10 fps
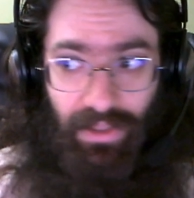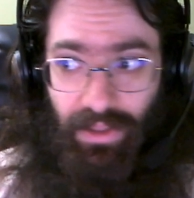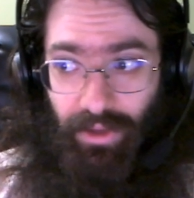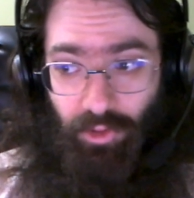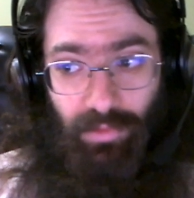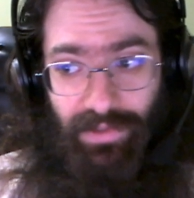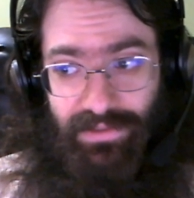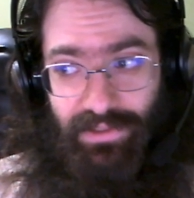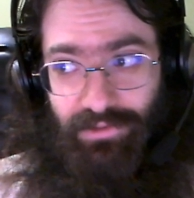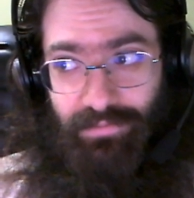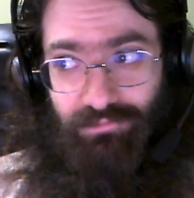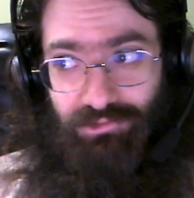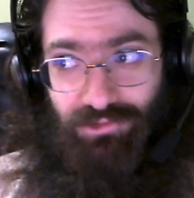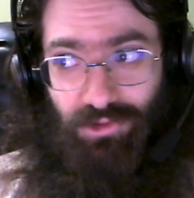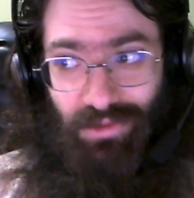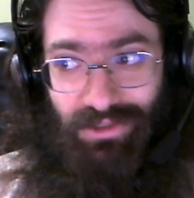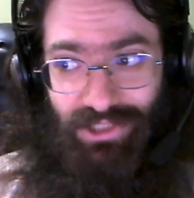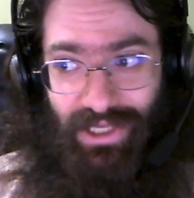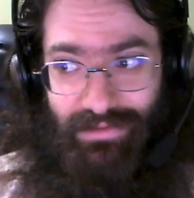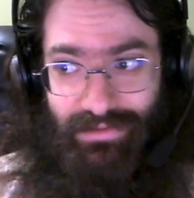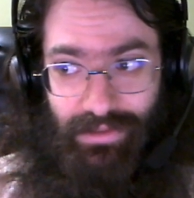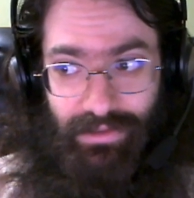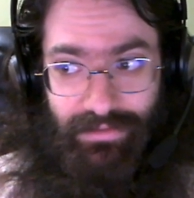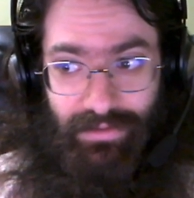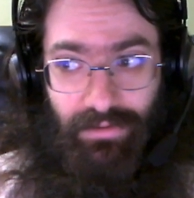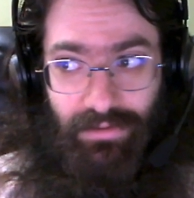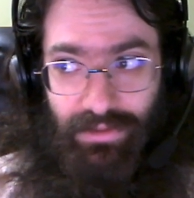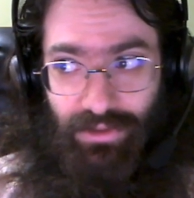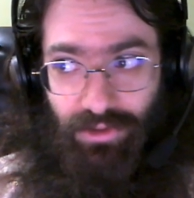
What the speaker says: I hope that's clear. There's no one in chat saying it's unclear,